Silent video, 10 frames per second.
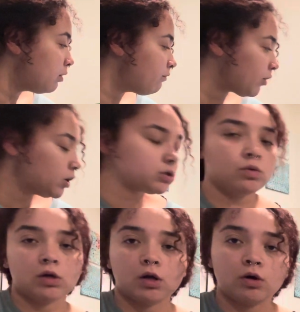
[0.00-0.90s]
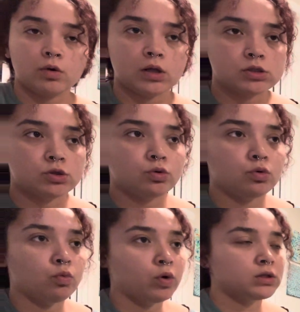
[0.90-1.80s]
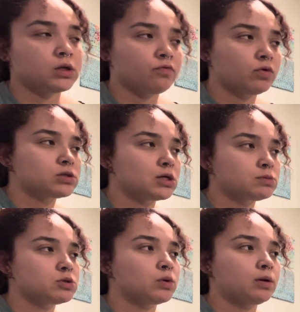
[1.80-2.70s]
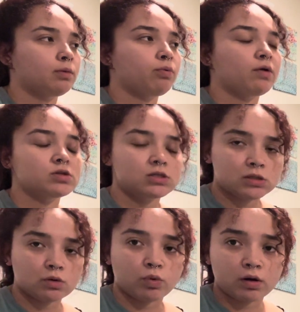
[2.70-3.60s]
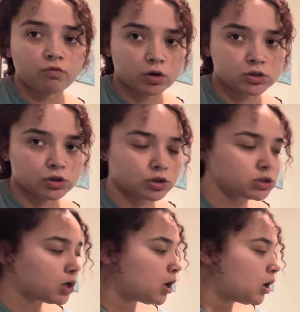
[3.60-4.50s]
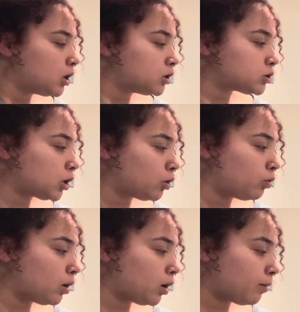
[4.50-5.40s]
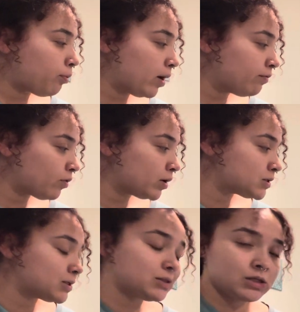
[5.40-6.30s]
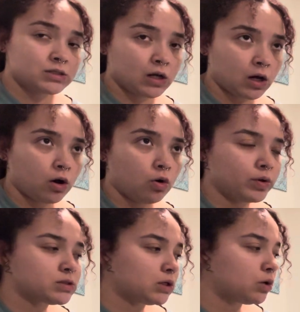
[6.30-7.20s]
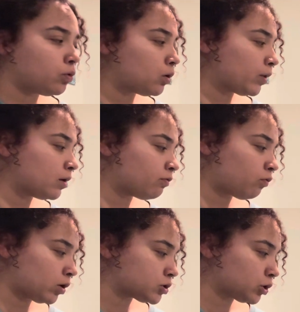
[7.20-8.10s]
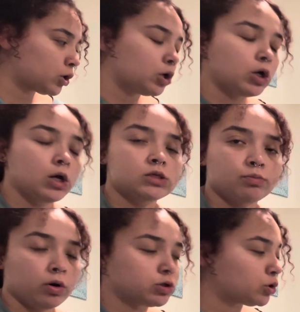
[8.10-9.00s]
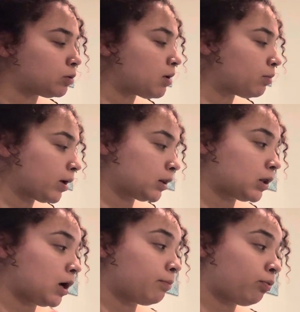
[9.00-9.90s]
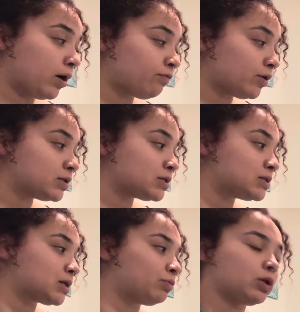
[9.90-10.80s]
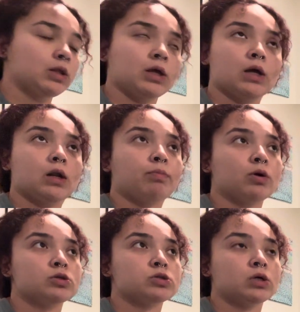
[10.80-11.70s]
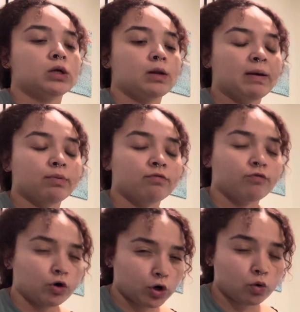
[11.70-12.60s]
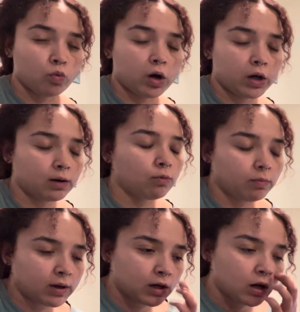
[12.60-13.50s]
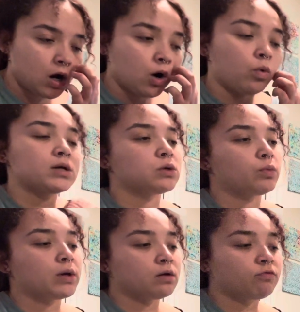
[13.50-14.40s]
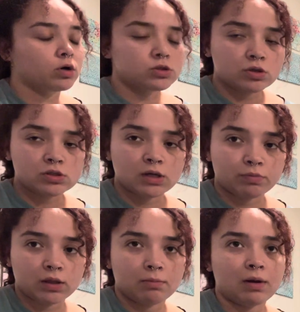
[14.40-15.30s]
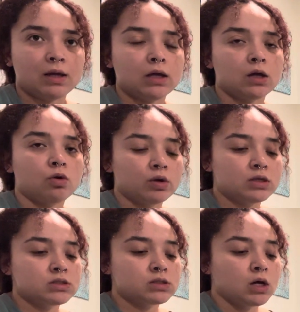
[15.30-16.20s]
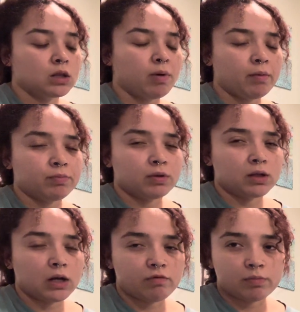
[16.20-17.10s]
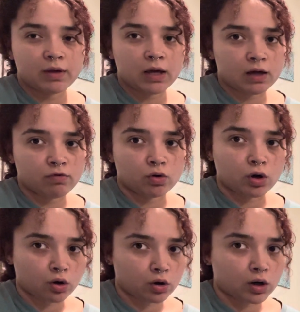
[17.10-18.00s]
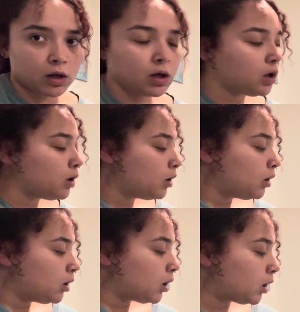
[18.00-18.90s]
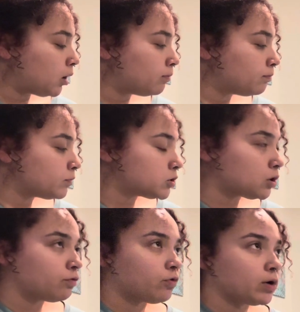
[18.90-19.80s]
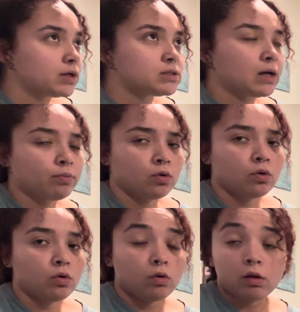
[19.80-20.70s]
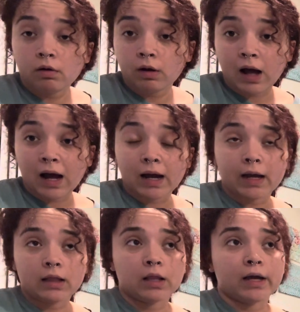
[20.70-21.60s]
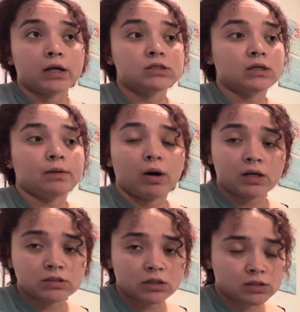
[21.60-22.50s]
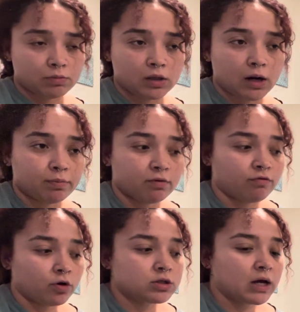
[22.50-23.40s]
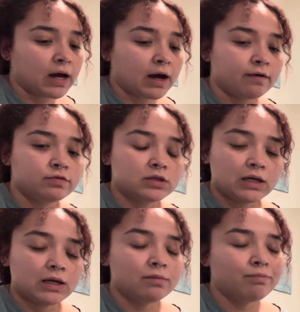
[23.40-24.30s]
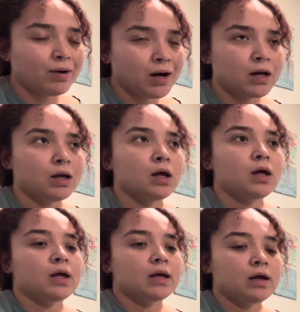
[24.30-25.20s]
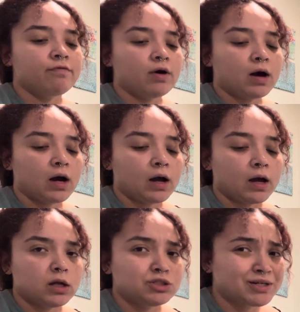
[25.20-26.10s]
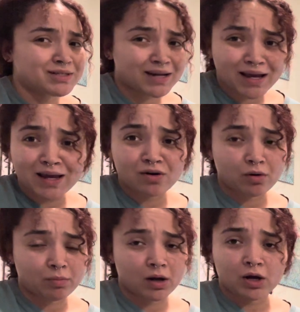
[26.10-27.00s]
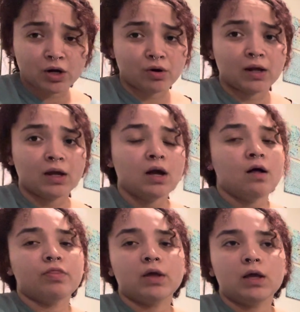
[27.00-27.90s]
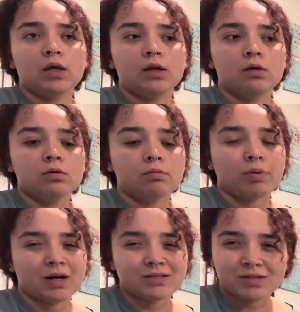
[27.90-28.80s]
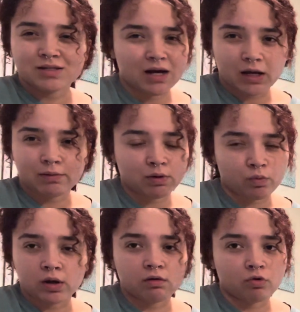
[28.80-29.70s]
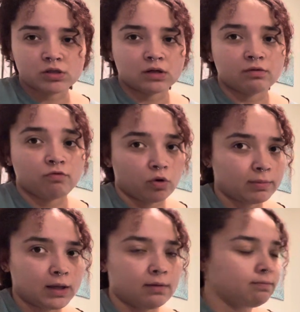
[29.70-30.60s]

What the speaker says: first, I want to go into what the difference is between preferences and reinforcers. So a preference does not always equal a reinforcer. It's important to remember, like, a preference is something that a person may prefer or want in a moment, whereas a reinforcer is something that may increase the probability of a behavior occurring. So for example, I like to eat pasta. It's something that I prefer to eat, but if I just ate or I'm not hungry, then pasta is not going to be reinforcing for me.